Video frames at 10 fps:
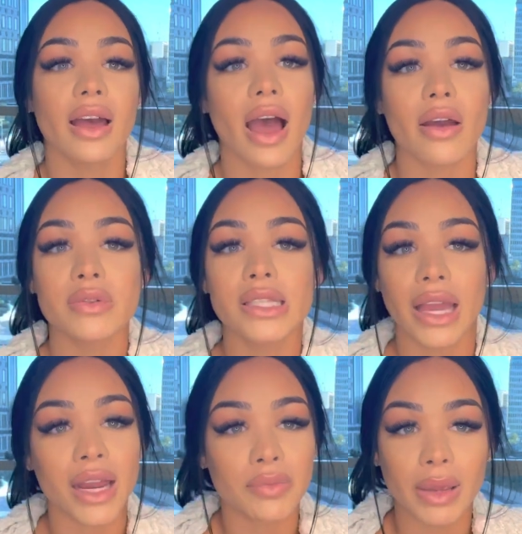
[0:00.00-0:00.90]
I was
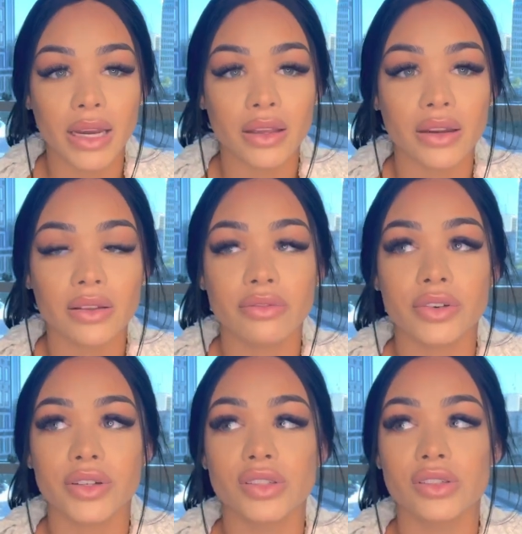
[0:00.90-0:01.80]
animated
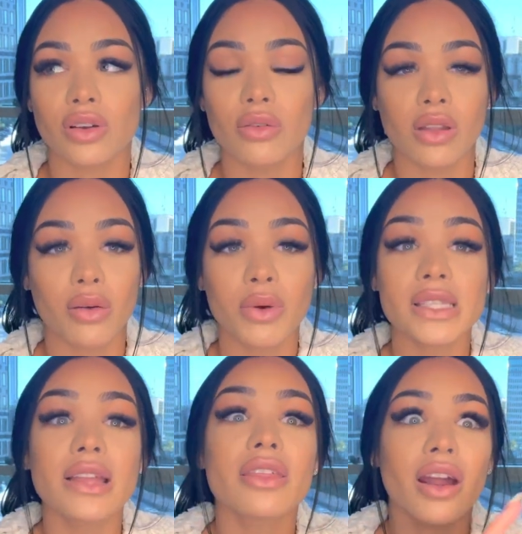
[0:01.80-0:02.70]
for so long. Once
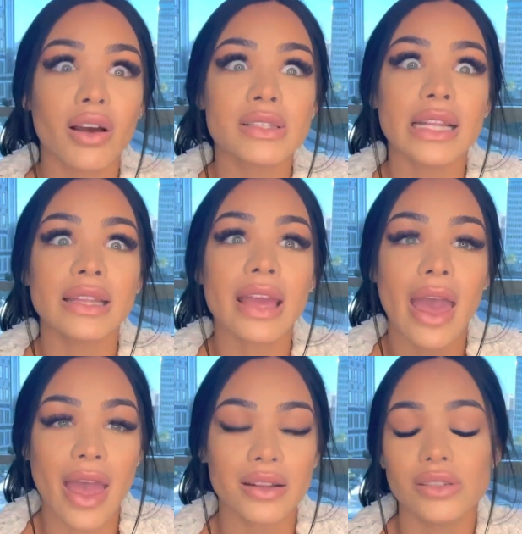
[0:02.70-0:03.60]
I thought I was at the
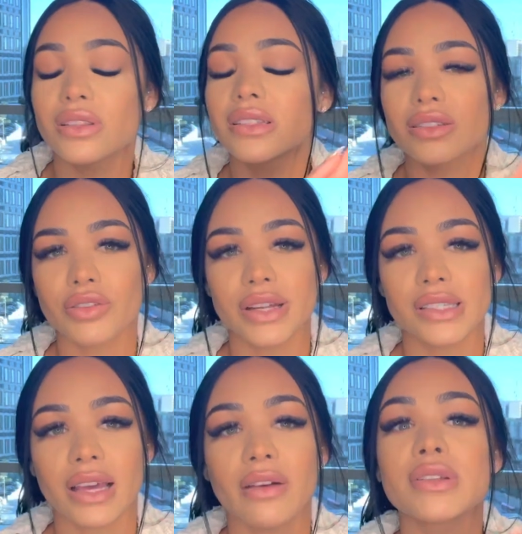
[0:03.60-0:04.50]
end, so this is
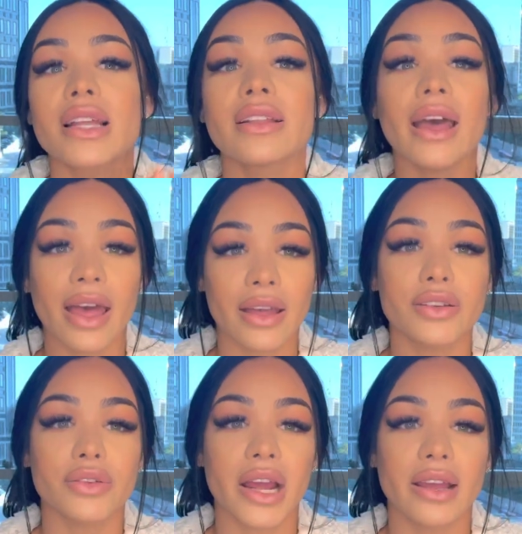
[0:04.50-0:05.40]
crazy. I was at the
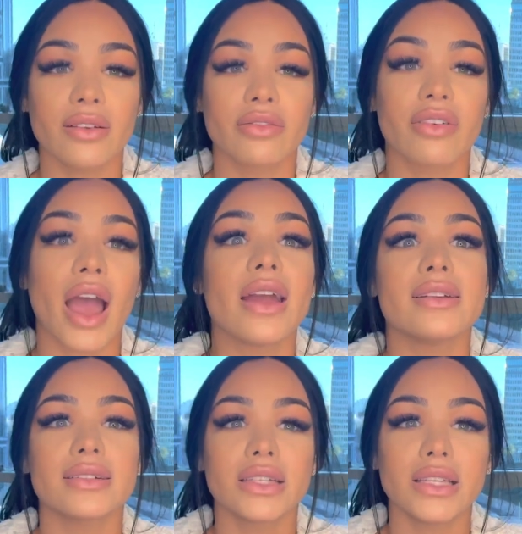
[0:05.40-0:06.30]
end, right?
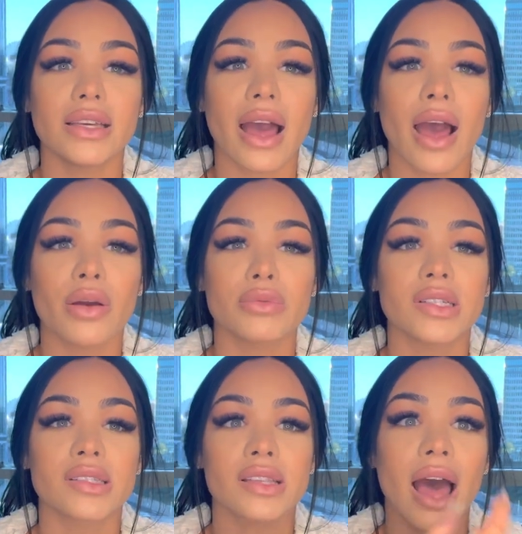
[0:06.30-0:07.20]
Finally, I
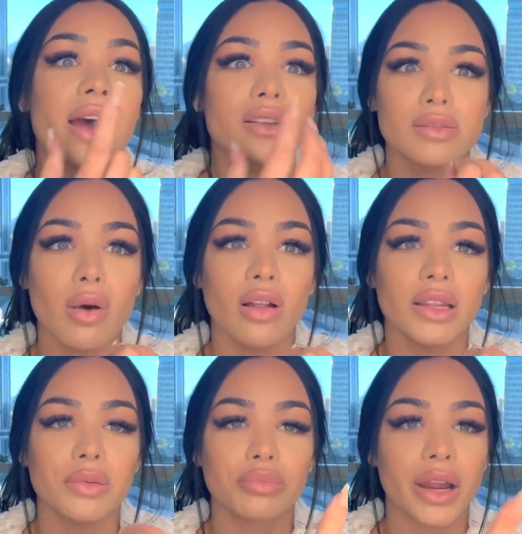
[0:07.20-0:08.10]
was had a small
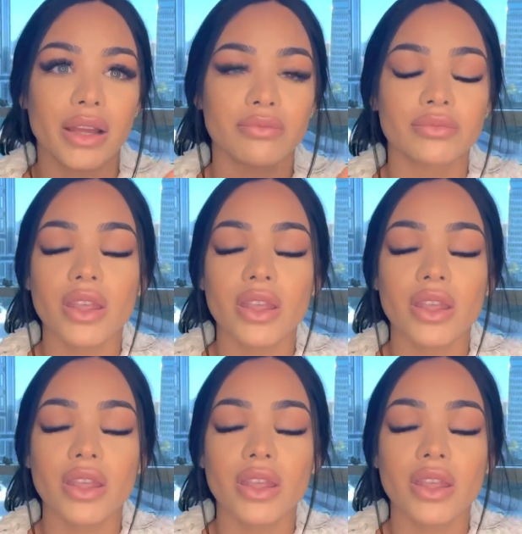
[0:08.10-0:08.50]
lip, right?